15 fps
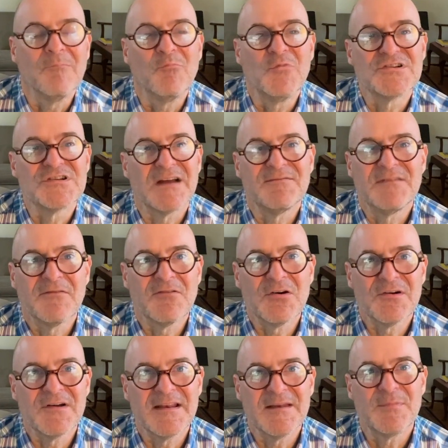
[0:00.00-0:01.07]
which I've never
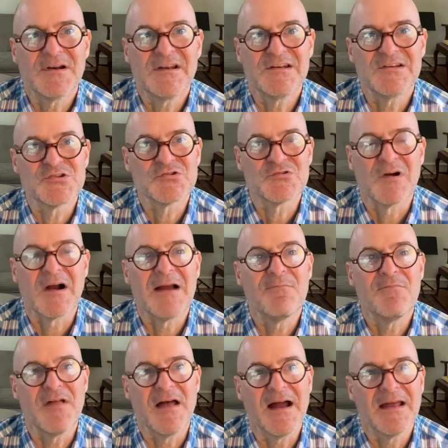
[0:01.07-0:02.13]
heard anybody
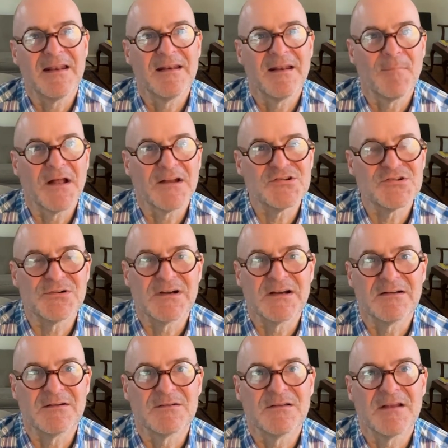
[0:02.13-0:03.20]
describe that. I'm not sure
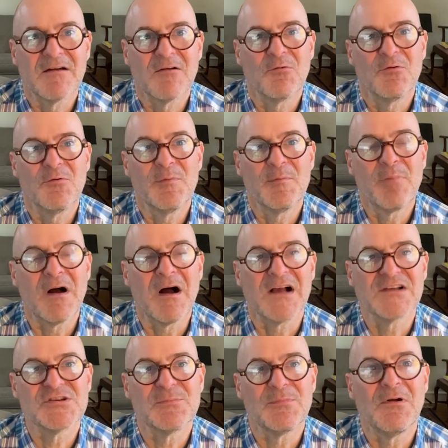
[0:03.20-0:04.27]
how it would have been
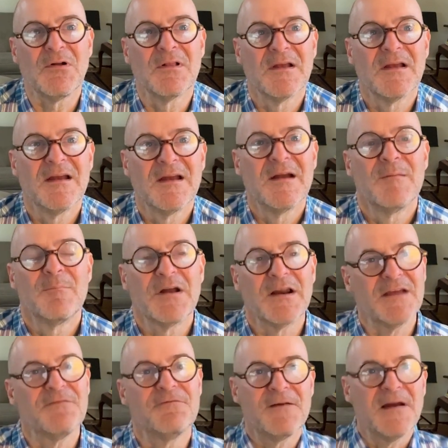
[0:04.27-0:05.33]
possible. But
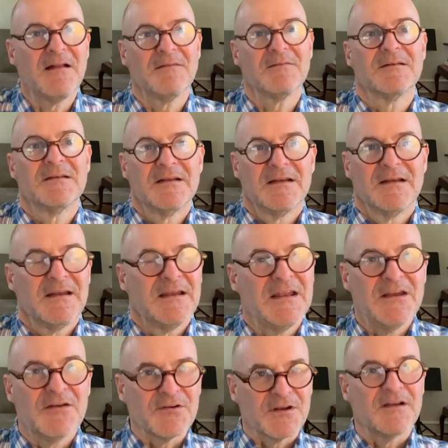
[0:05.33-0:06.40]
I felt
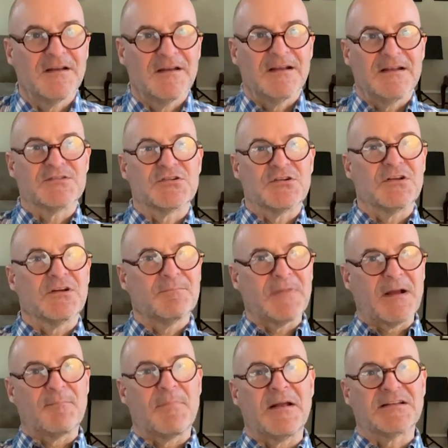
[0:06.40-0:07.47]
here, it's going to,
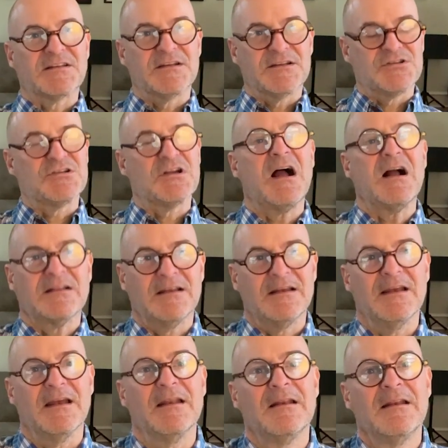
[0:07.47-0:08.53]
I'm about to get shocked
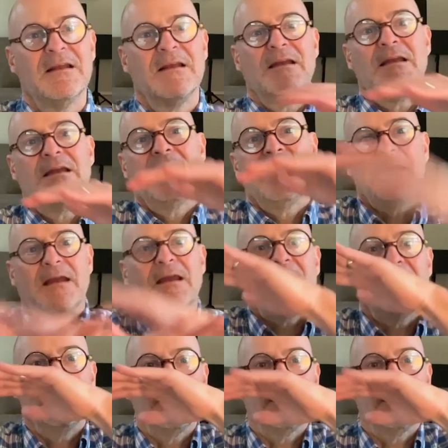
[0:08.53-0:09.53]
again. And